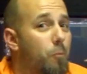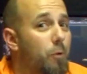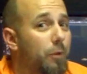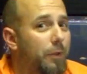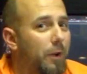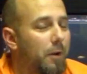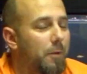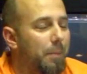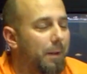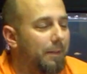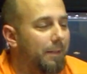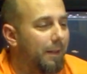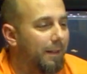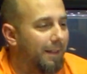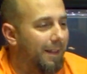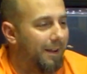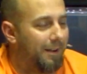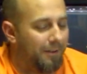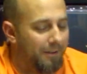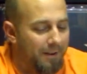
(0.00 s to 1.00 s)
We'll talk about
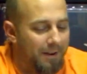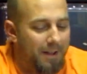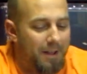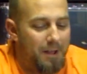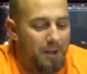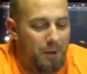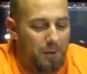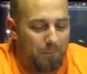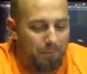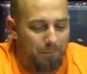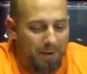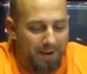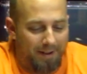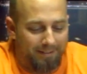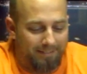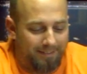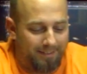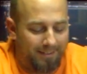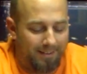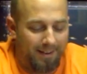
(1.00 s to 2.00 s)
that later.
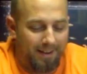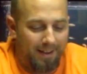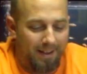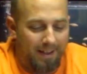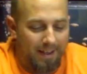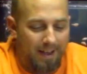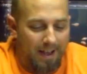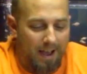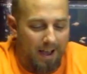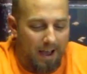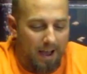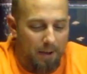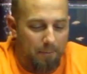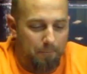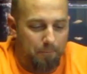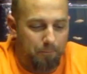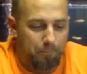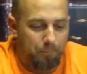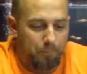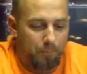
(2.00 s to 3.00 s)
But
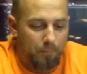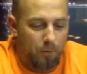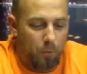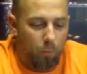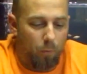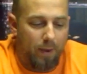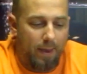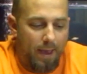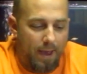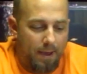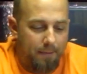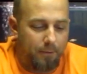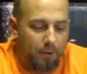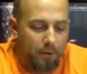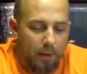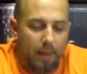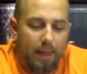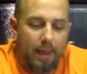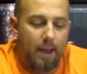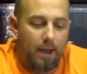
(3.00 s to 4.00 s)
we have
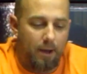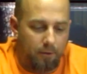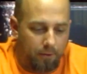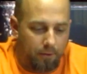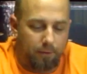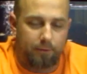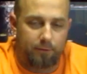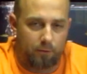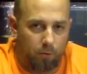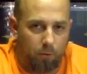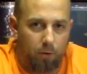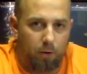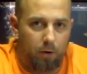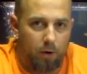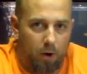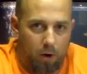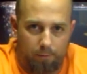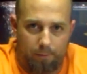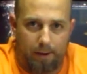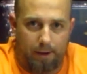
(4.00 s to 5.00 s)
the layout of the
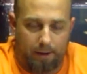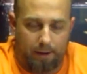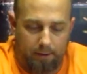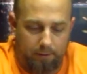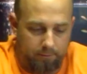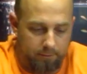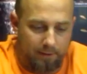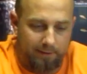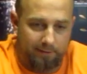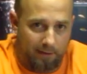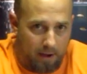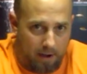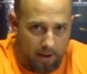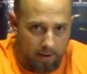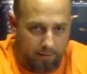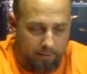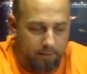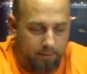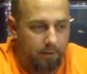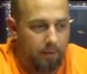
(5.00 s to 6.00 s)
store already
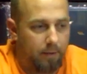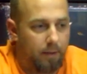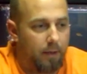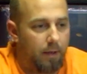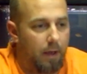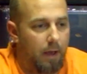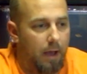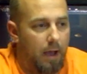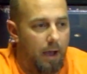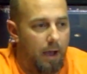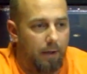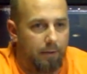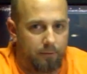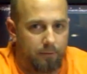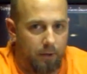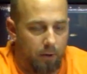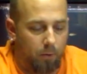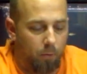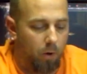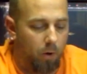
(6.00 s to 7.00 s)
designed. It's
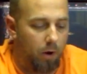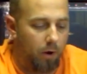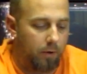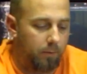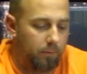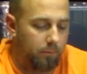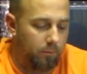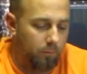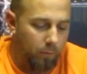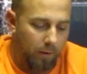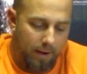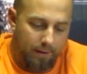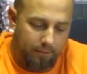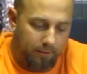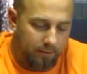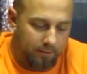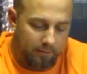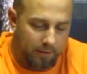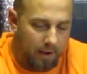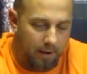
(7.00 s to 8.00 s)
going to work. We have
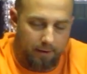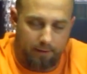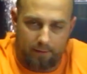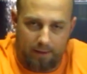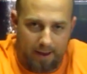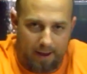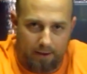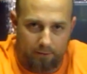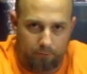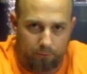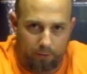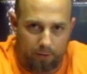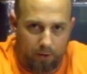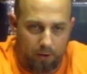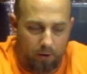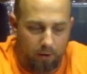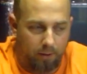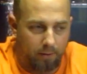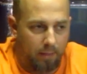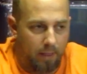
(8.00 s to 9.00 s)
the design of the hatchery
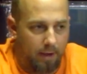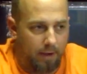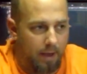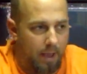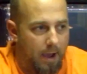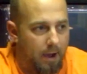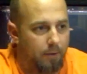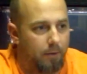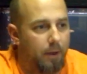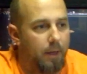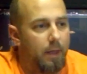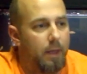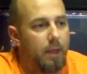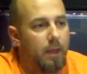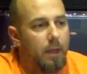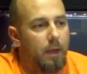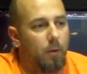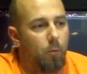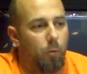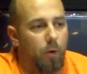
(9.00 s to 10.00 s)
already laid out.
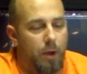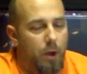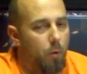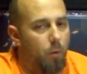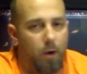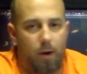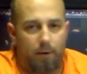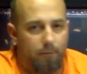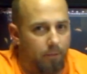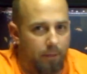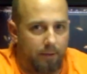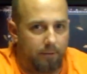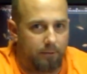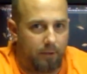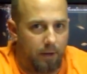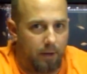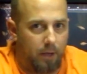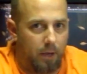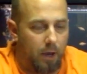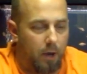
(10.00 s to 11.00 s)
We know where everything's
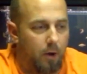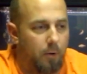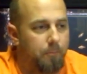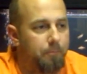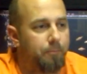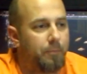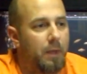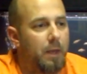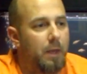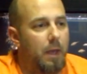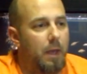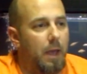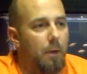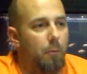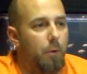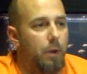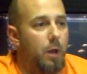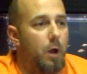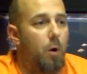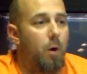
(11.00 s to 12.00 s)
going to go,
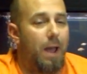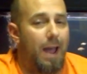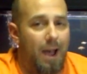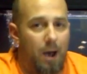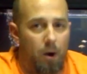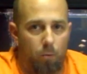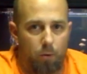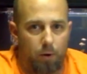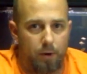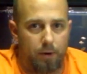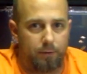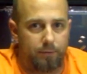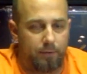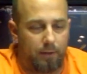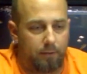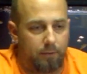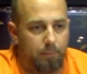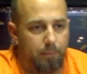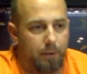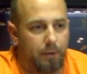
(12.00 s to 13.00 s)
and we know how we're going to
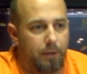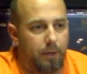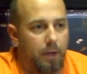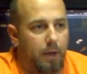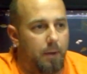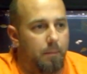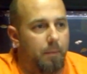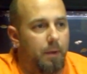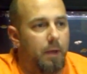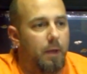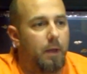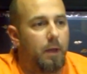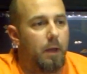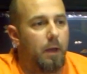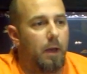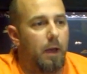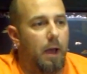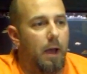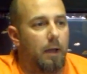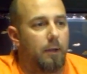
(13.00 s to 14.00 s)
set the building up
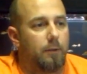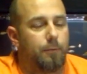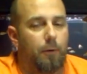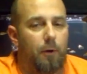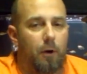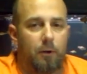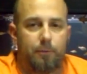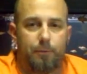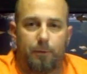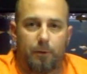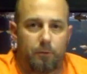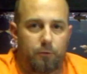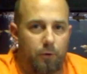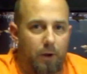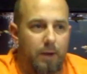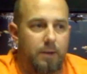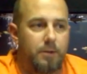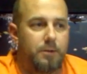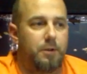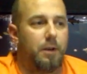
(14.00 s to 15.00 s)
as far as
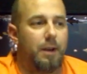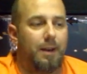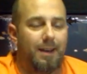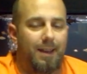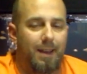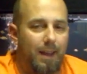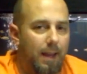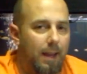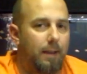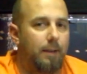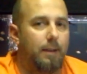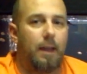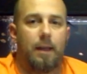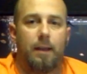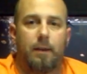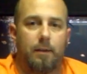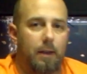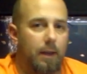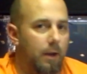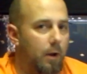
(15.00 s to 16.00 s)
filtration and heat
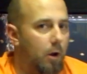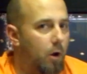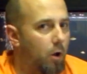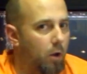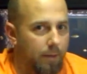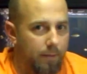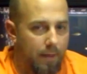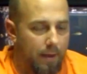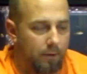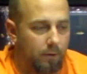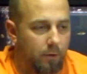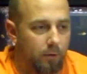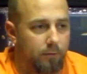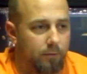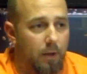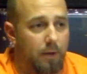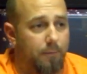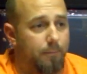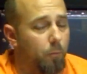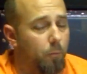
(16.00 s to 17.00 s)
and all of that good
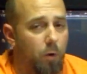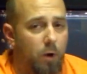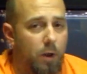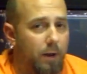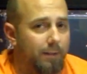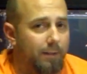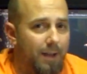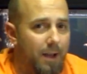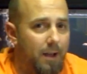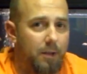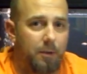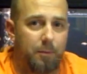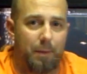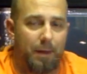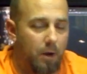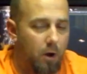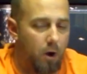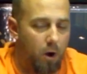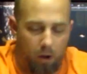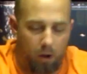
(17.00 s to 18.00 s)
stuff. And we're going to
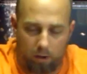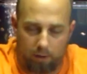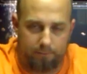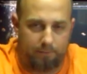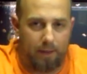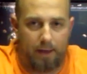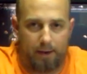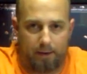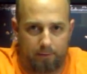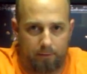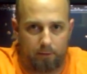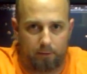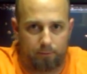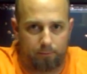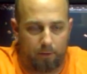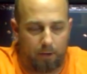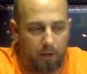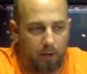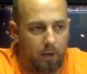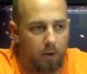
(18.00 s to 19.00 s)
document all of that in this
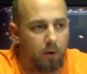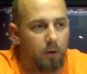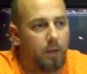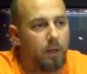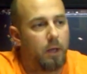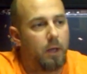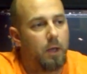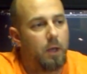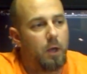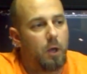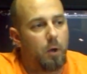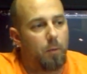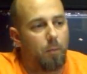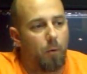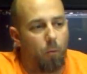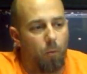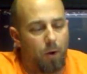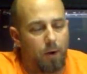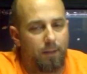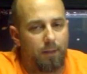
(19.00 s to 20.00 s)
video.
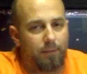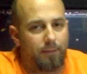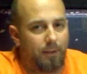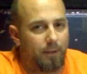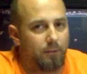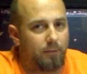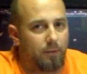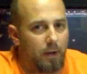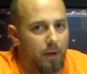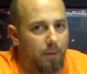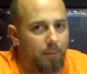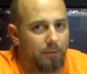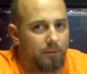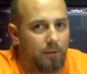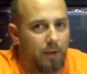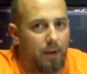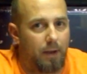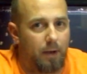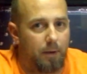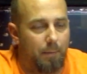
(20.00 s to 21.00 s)
But one of the things that I'm
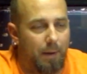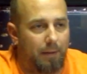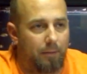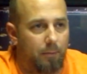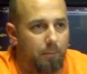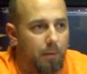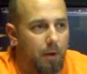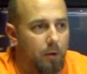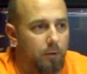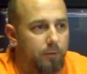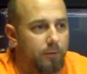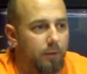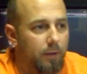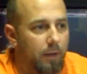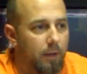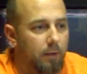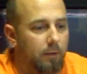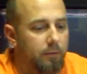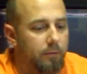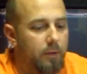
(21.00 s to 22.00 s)
excited about the most
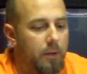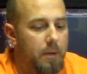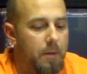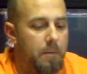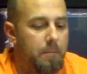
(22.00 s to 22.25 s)
is